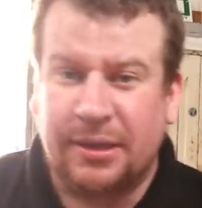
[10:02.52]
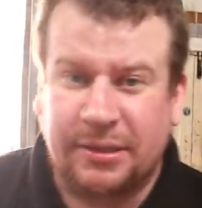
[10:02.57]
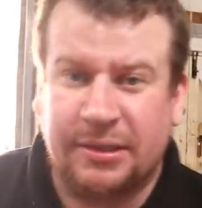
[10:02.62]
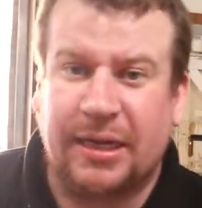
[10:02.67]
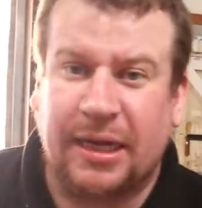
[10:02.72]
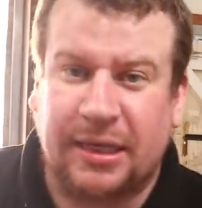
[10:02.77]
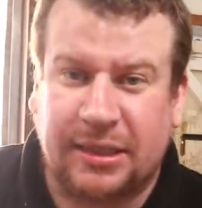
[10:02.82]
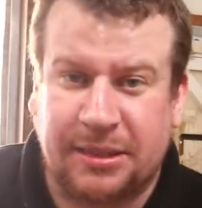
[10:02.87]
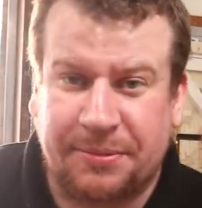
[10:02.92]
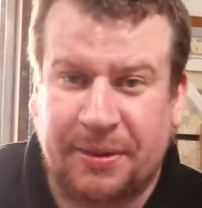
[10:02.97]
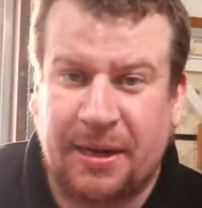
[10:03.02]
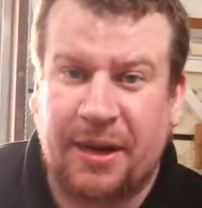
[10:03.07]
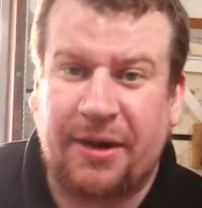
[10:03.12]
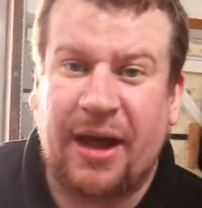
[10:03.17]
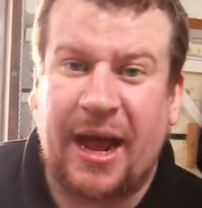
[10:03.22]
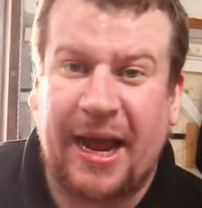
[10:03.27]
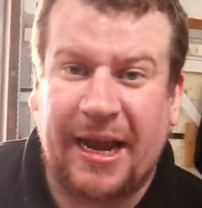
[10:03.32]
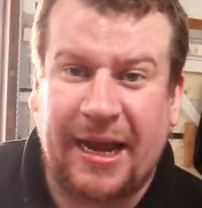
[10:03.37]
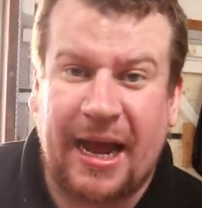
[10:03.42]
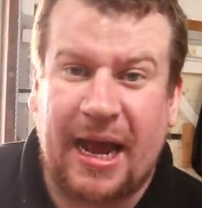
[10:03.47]
takes
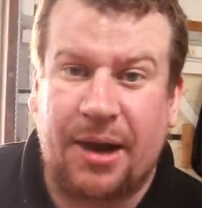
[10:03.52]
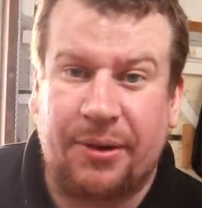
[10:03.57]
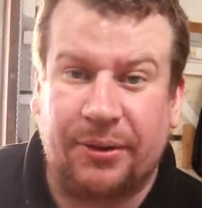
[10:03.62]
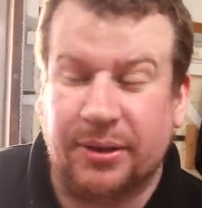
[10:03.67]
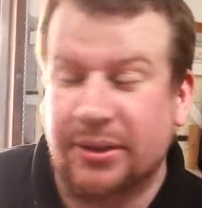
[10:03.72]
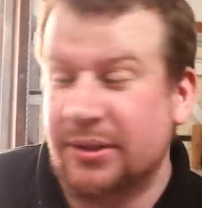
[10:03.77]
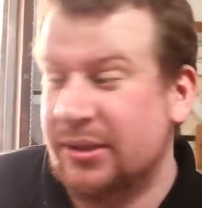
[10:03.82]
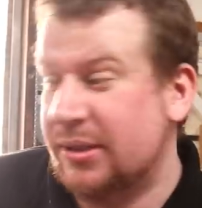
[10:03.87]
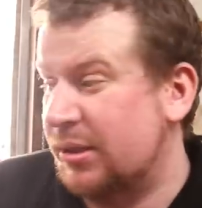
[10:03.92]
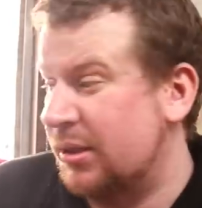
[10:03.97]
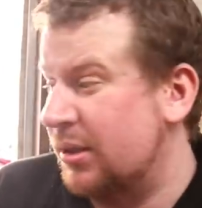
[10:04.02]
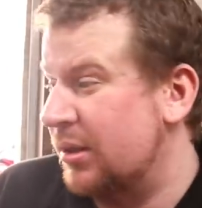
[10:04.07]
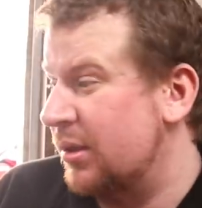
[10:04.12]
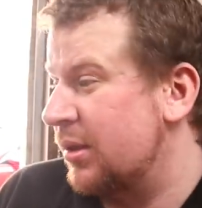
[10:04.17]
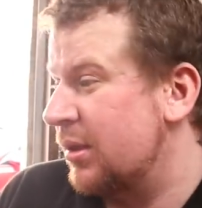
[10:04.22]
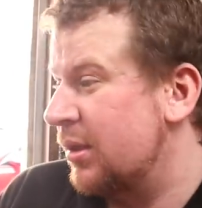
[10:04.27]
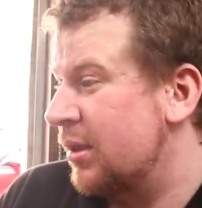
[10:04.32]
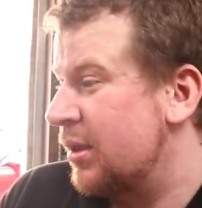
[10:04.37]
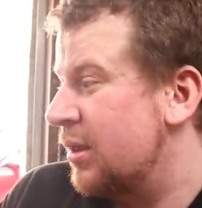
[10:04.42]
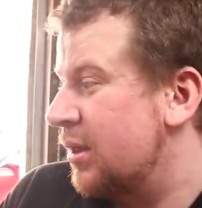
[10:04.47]
about eight hours.
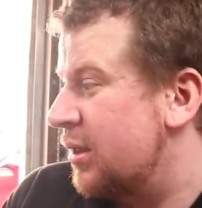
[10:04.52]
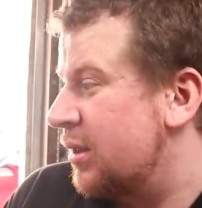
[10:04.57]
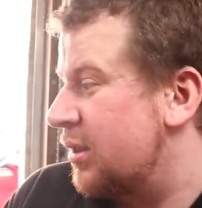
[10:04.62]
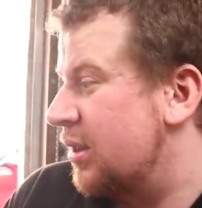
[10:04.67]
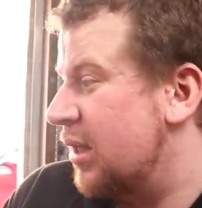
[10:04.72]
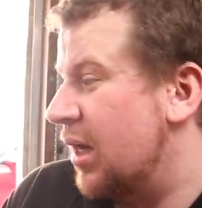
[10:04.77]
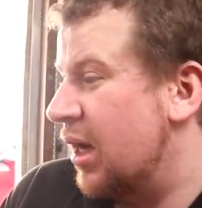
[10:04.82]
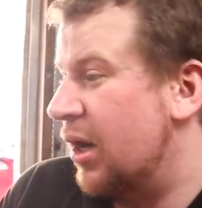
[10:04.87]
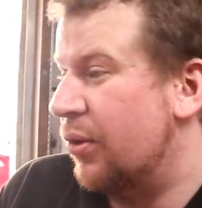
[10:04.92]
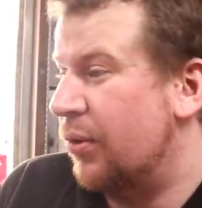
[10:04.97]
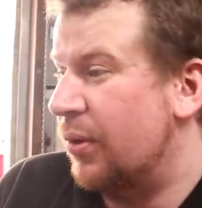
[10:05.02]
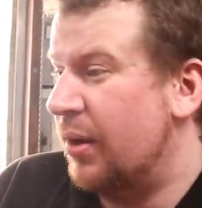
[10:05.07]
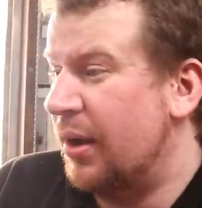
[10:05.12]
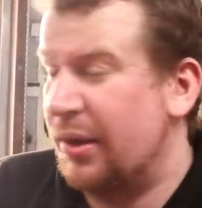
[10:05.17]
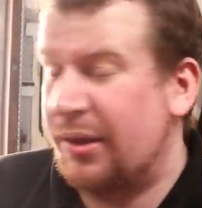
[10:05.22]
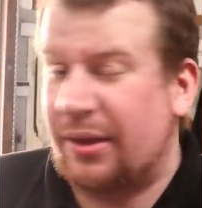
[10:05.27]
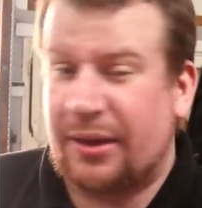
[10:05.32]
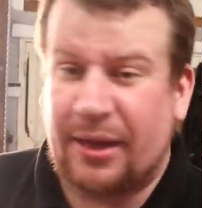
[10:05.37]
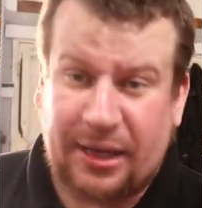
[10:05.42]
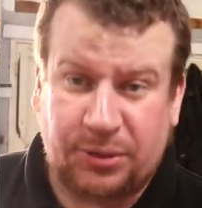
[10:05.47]
So
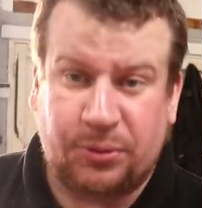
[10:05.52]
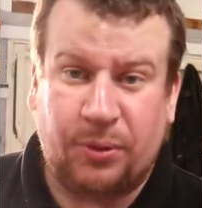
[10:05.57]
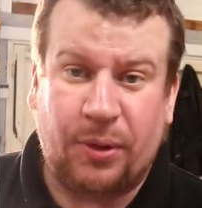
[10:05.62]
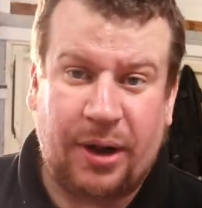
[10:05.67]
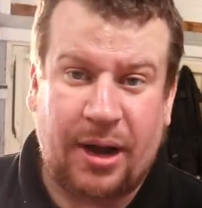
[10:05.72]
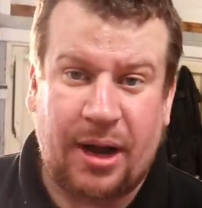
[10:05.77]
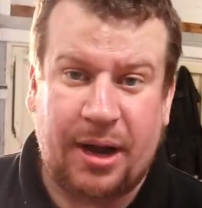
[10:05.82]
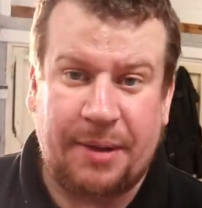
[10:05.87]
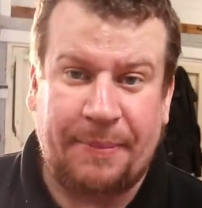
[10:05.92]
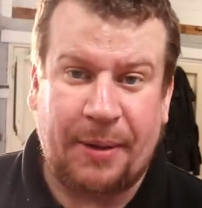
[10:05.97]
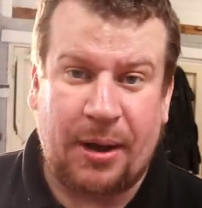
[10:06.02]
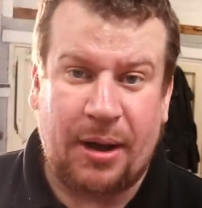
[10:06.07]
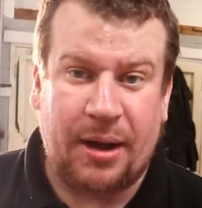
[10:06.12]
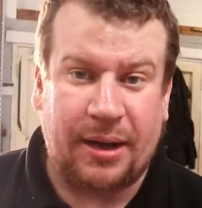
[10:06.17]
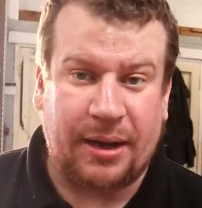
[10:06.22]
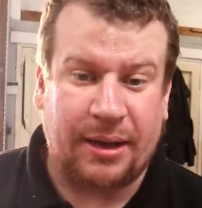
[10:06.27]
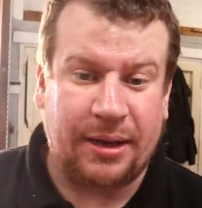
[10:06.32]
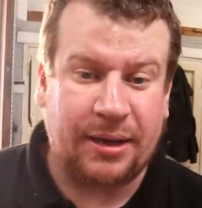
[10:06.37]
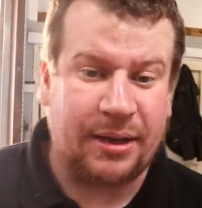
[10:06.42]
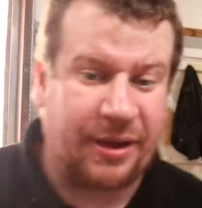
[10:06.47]
that's what I'd buy
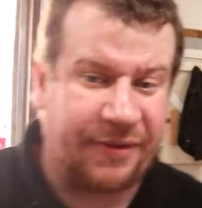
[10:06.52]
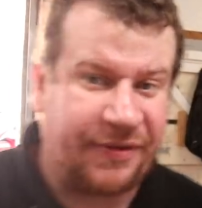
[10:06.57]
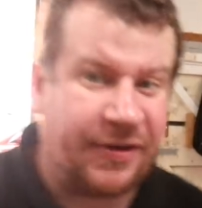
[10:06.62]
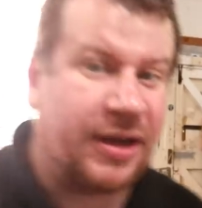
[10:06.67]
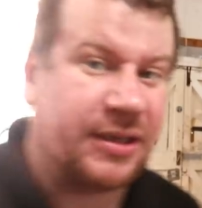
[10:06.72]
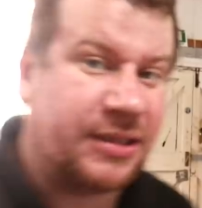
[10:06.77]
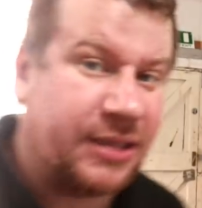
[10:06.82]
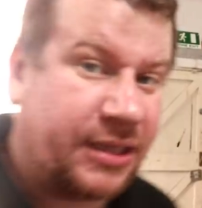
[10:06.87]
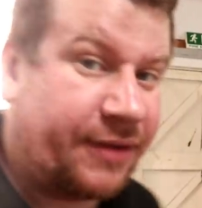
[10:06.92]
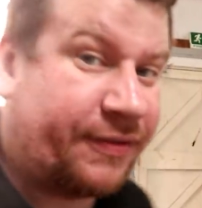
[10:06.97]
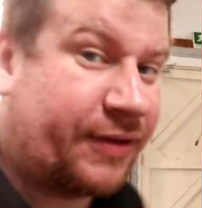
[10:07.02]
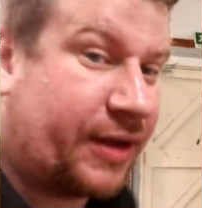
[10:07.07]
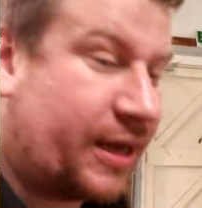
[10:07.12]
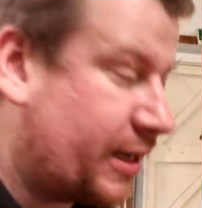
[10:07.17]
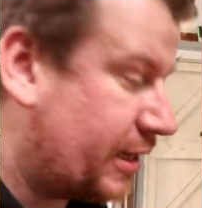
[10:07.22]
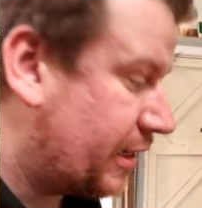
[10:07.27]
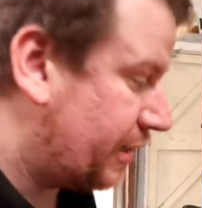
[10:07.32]
if I had to give you any